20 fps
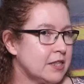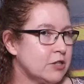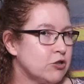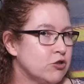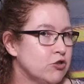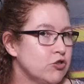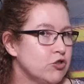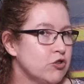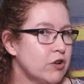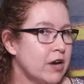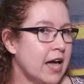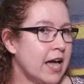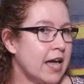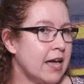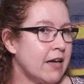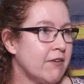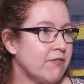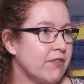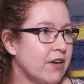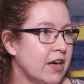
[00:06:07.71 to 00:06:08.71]
you
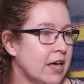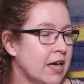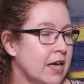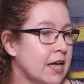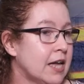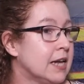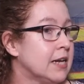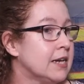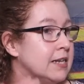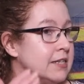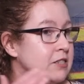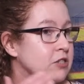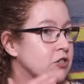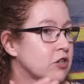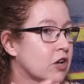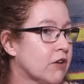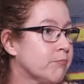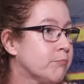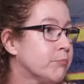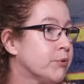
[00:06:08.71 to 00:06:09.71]
have a list
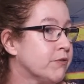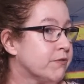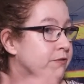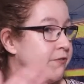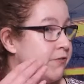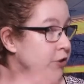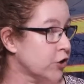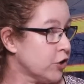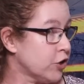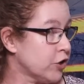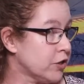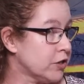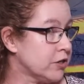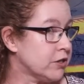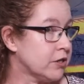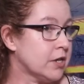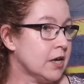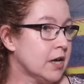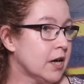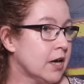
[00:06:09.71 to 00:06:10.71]
of preferred
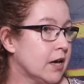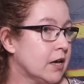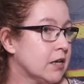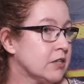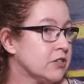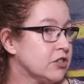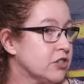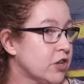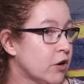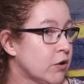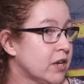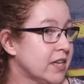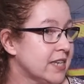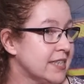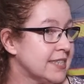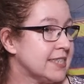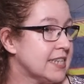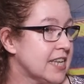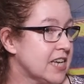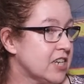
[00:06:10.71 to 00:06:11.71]
solar
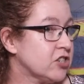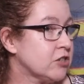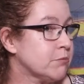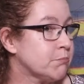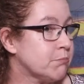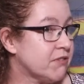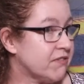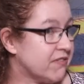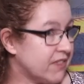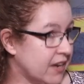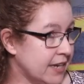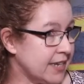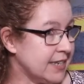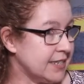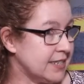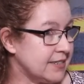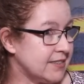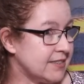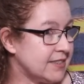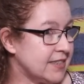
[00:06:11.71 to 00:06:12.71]
installation
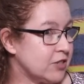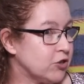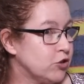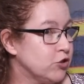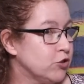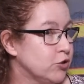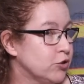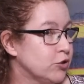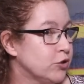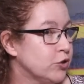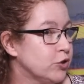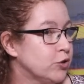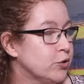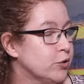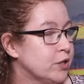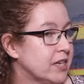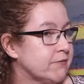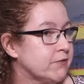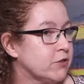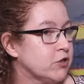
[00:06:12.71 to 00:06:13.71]
providers that you
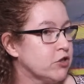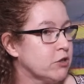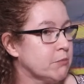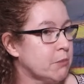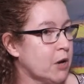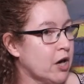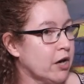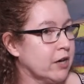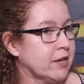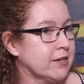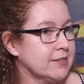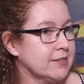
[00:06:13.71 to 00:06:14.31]
give to the market?